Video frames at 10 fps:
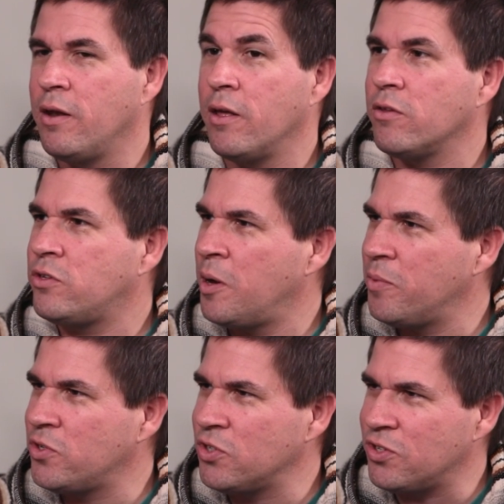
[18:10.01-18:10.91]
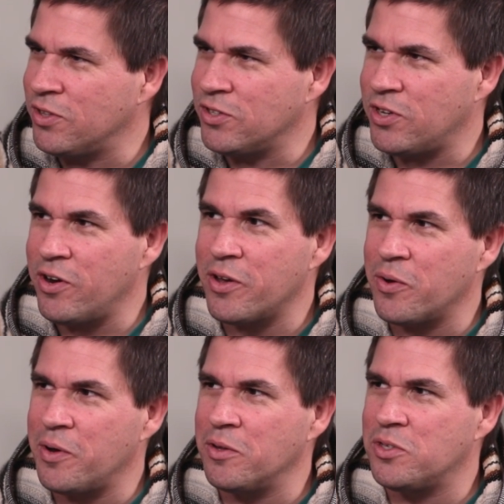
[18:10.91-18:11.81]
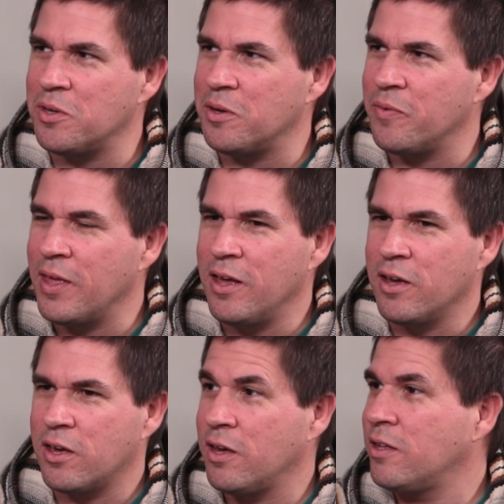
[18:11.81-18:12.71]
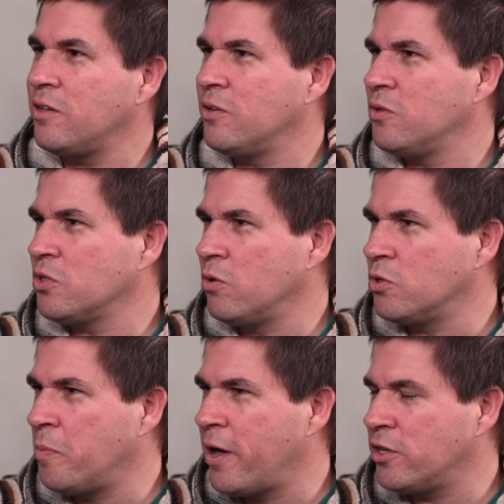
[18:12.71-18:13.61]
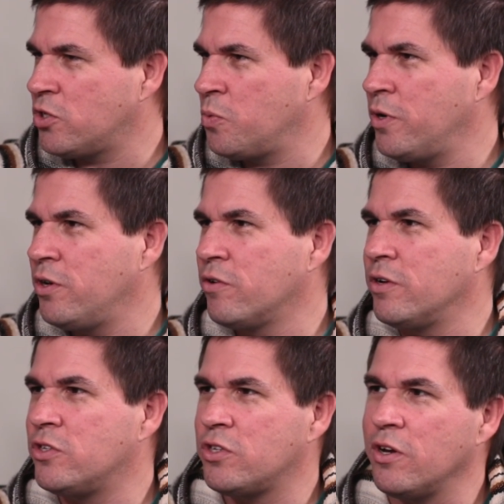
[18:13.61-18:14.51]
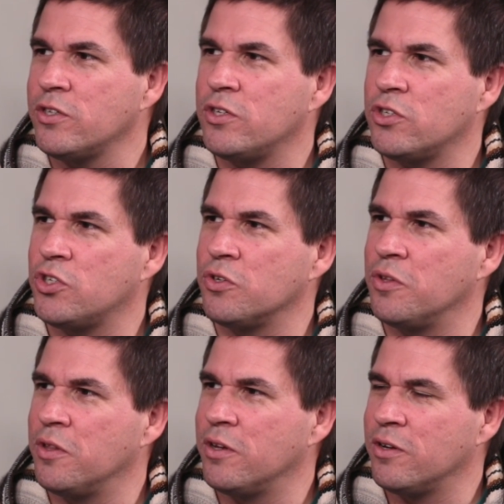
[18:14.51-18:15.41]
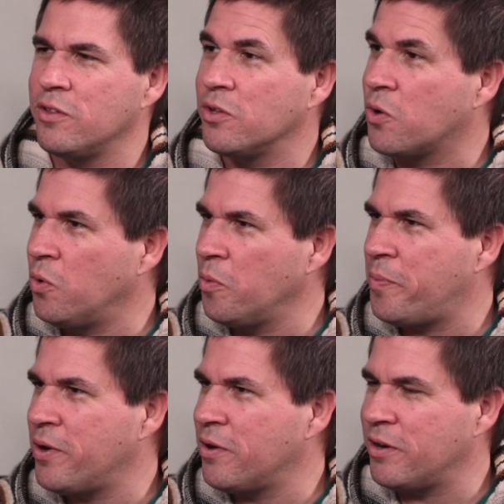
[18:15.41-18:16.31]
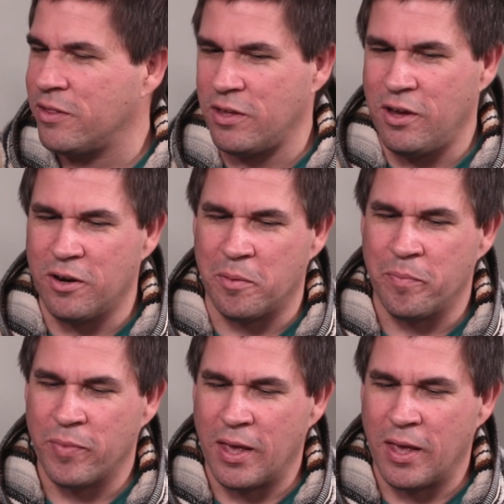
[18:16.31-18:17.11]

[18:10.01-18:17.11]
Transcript: Now, the temperatures in this area can get down to as low as minus 20 degrees Celsius during the cold period of the year.